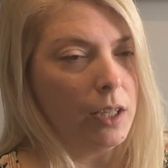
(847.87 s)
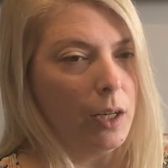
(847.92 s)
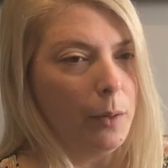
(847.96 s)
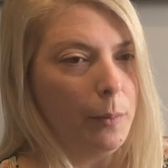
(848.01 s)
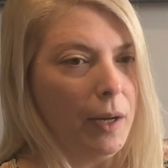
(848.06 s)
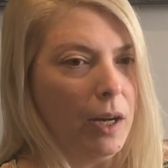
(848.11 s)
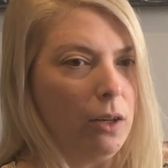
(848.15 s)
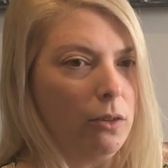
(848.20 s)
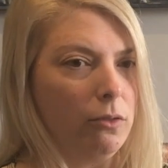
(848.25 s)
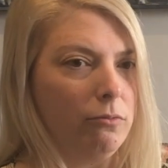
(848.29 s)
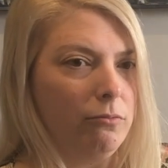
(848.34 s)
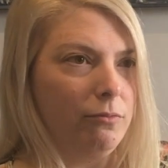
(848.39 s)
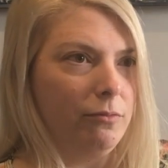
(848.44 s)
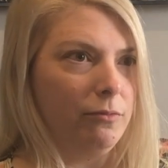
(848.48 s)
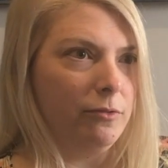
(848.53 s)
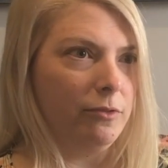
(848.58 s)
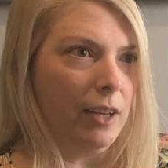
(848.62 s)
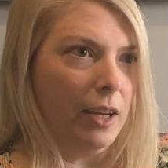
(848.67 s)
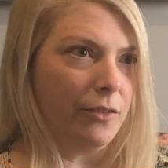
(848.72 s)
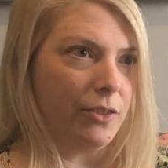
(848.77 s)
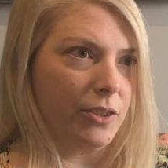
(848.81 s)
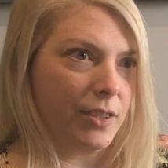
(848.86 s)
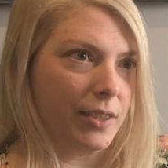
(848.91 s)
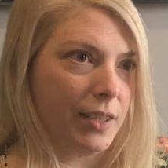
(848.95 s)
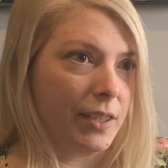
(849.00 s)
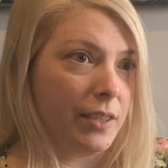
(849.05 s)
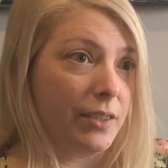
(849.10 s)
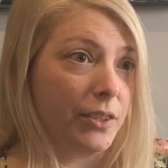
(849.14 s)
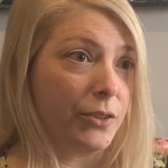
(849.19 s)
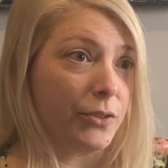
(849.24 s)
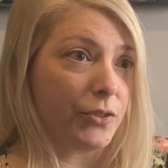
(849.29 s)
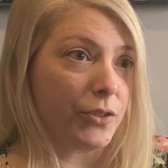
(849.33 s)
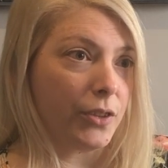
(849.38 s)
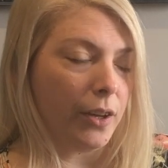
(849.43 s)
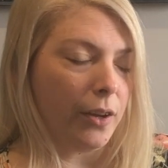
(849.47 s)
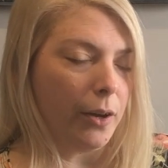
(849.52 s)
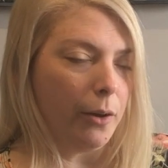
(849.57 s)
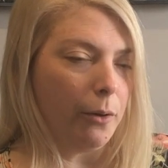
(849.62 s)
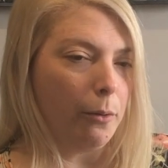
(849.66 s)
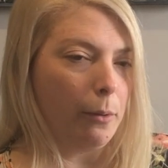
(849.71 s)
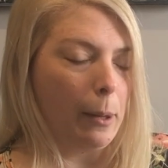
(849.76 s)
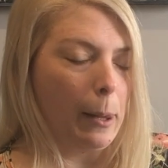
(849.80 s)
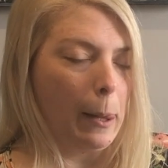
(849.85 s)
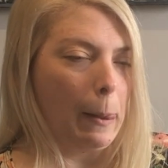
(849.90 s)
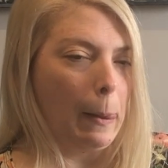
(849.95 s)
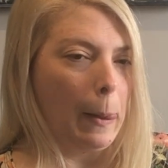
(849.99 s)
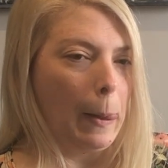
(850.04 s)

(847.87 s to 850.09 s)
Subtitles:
about 5 or 6 years ago.